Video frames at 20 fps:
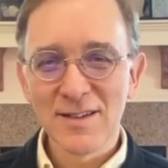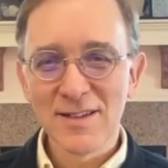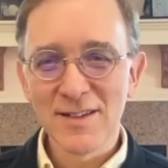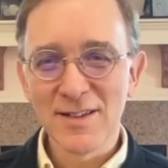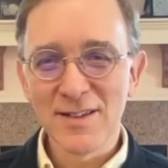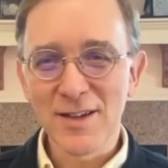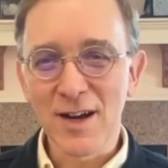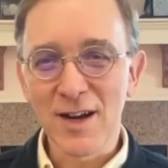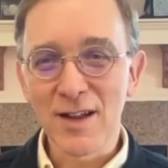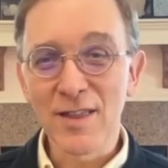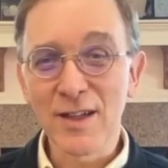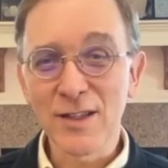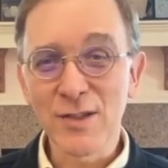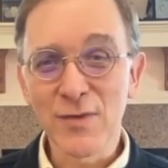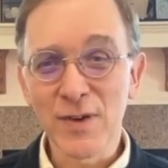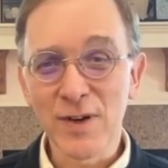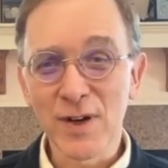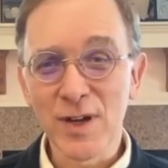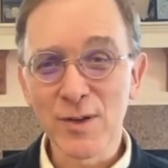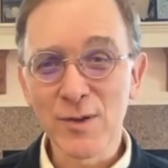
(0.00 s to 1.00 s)
Donna, that's
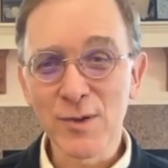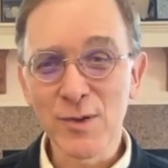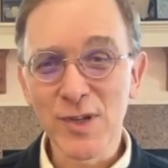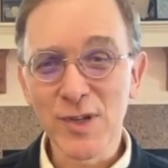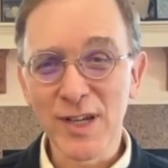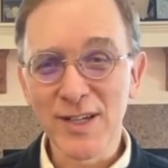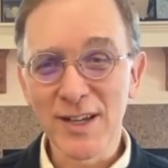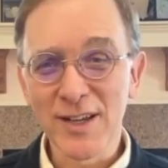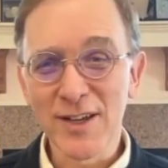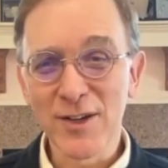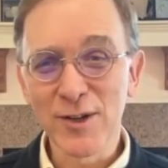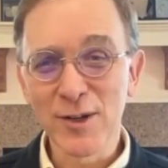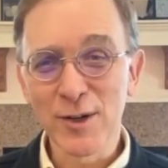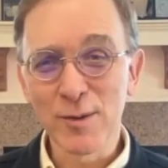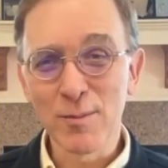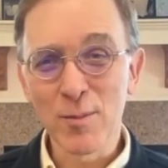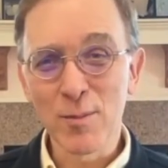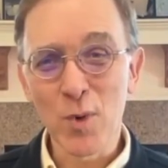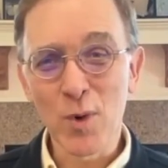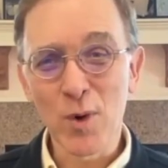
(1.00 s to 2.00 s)
very interesting to hear
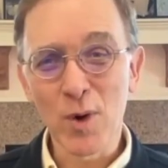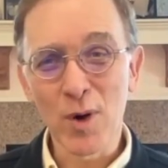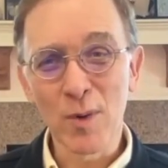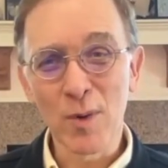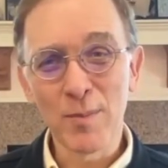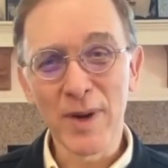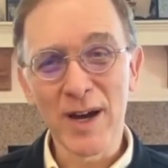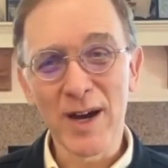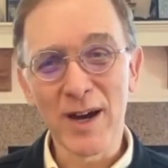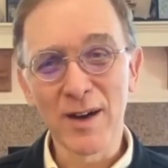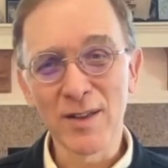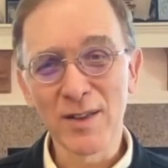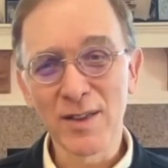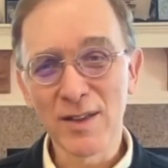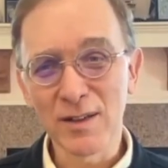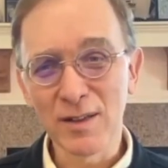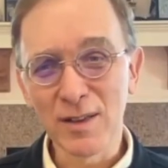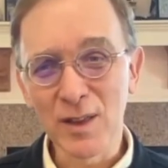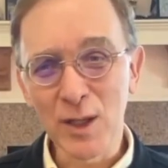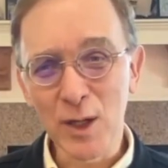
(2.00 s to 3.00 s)
more about the
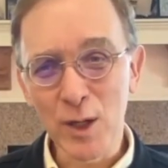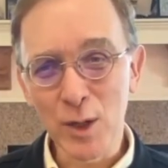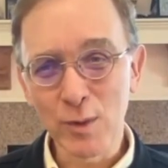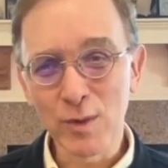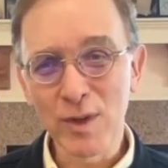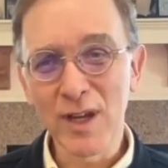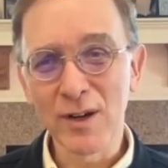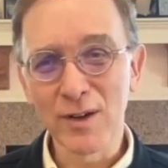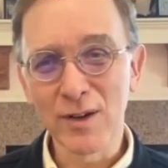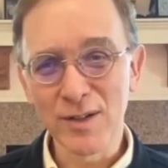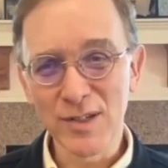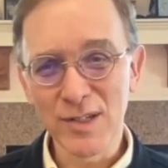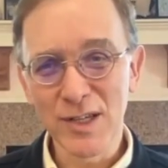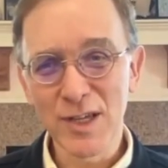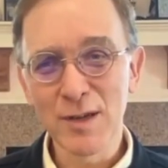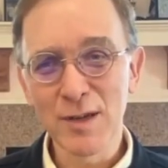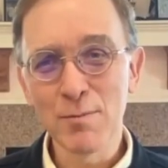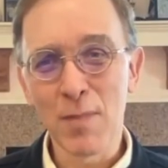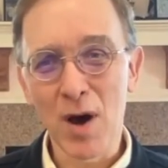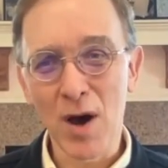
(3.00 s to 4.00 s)
loan
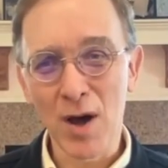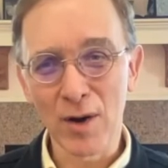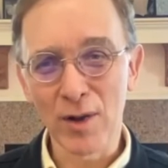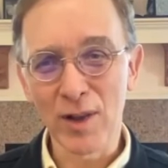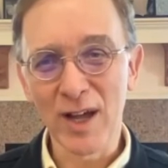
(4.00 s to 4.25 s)
guarantee model.